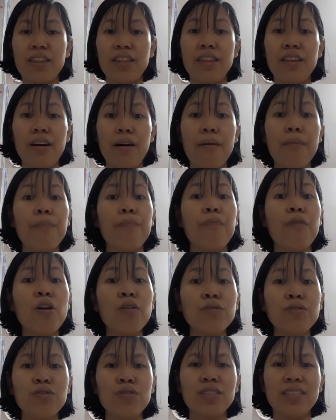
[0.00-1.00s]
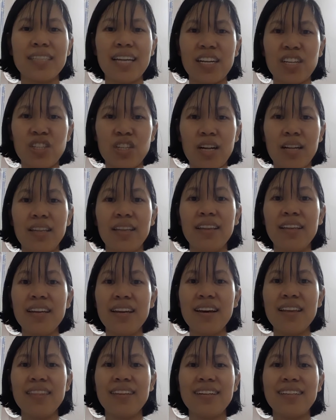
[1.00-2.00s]
the produce section
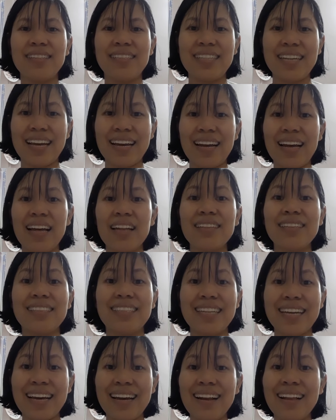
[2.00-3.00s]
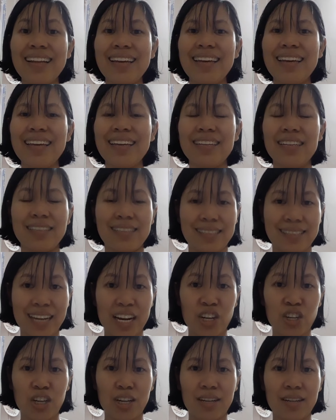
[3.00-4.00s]
near the dairy
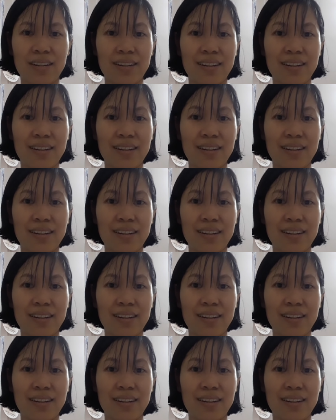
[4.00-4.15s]
section,